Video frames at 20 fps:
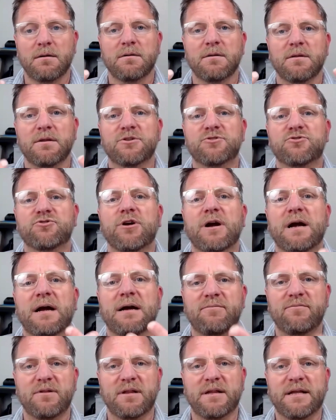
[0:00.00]
the
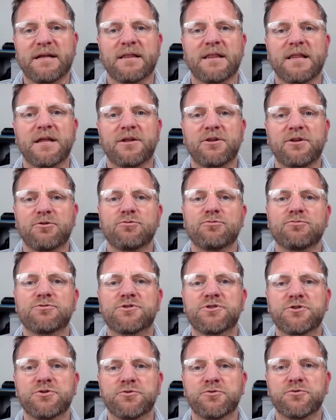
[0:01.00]
traveling that you
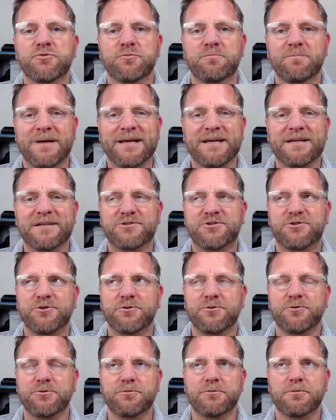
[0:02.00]
do makes
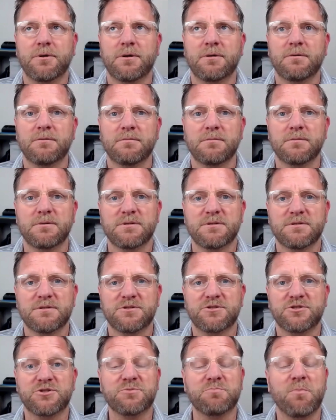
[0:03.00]
you
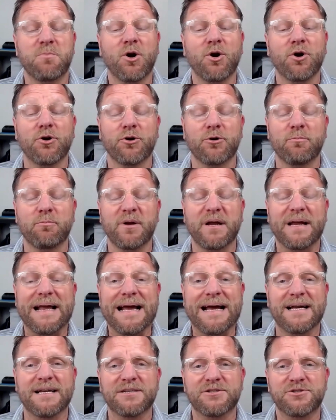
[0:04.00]
smarter
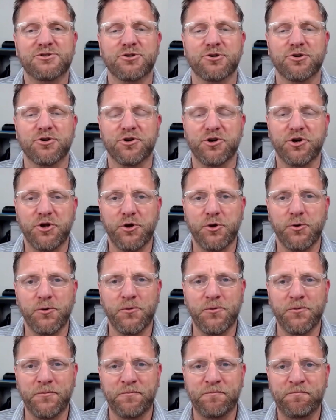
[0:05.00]
because you're
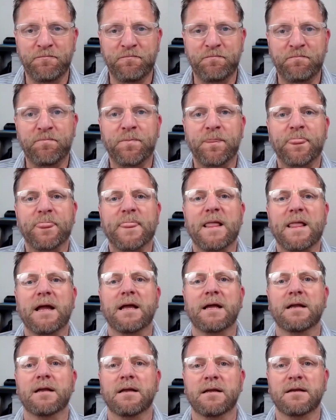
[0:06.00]
new
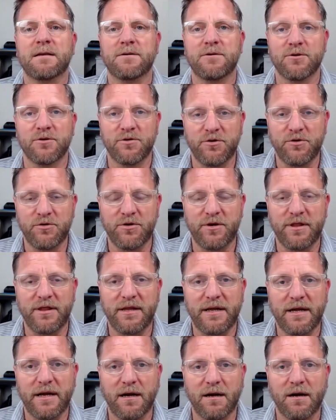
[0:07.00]
and you're new to
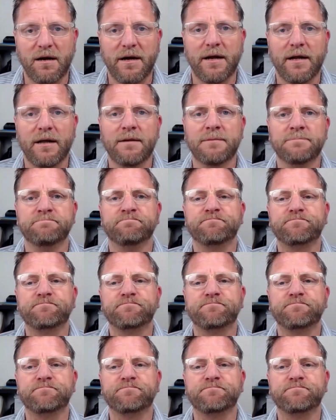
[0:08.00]
the area,